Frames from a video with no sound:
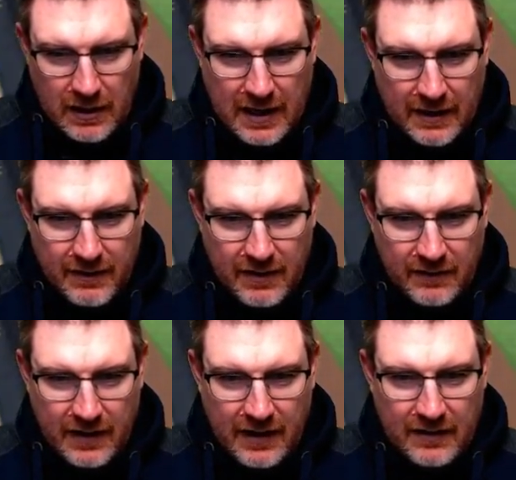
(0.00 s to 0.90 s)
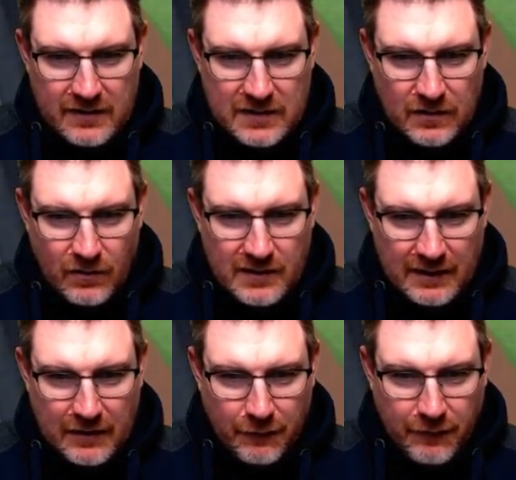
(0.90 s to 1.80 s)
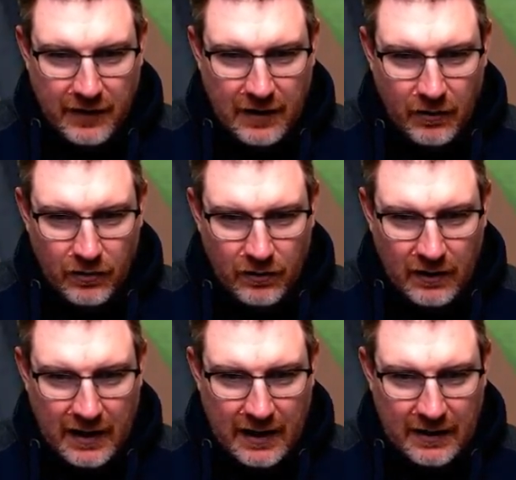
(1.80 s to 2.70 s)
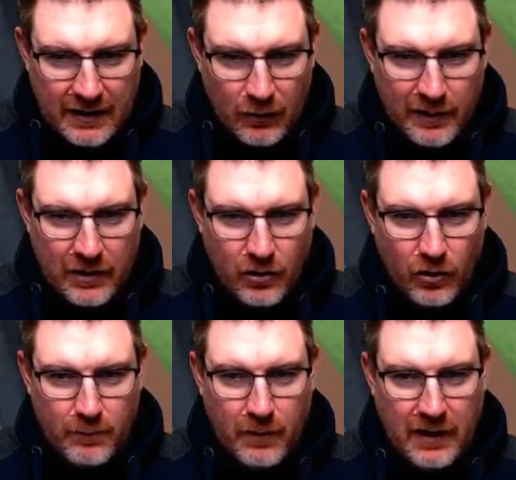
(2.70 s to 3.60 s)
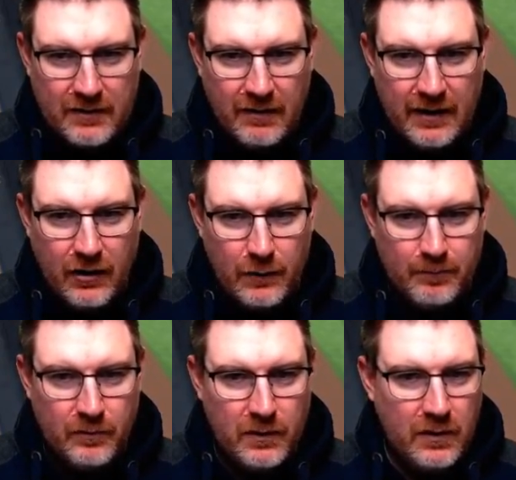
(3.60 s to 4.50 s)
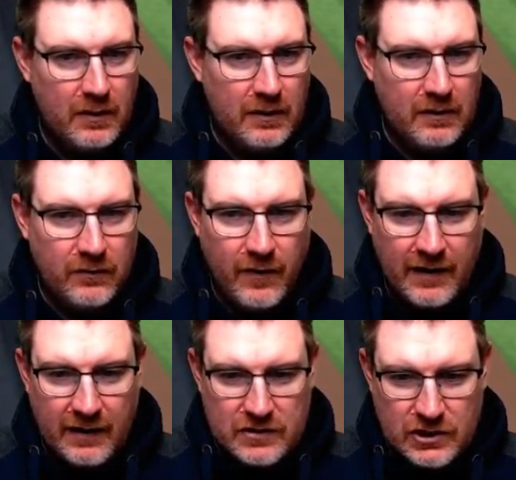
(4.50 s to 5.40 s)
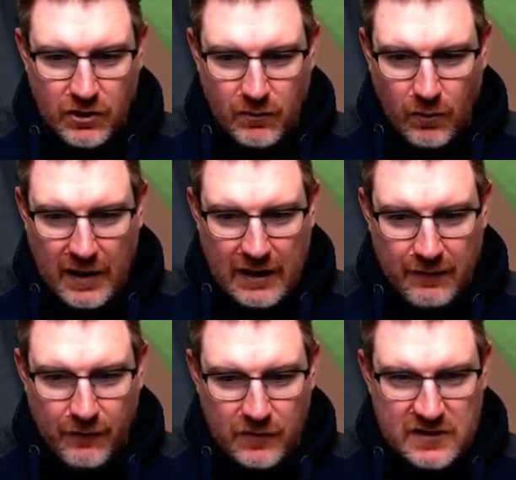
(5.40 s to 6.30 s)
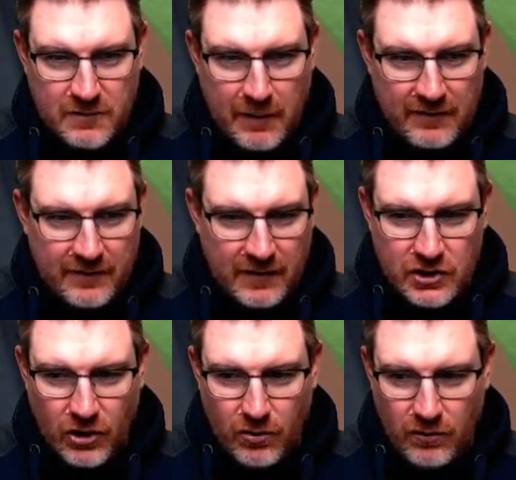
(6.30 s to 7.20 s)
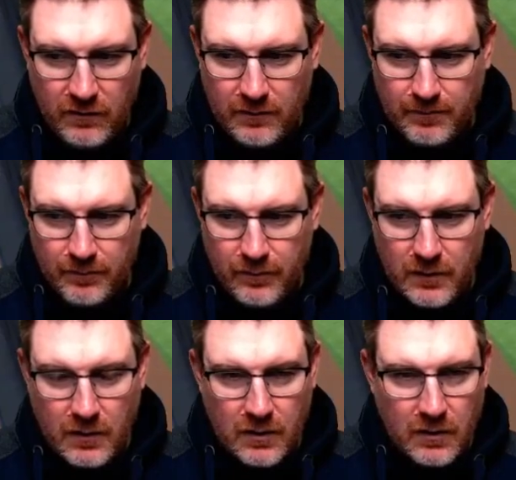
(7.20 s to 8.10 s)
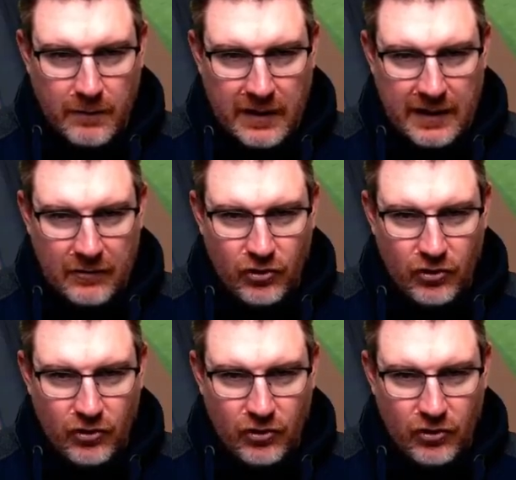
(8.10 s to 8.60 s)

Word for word: And it is in to centre field and it'll be caught by DeLeon. Leon. So that is two away for Spencer Jones, batting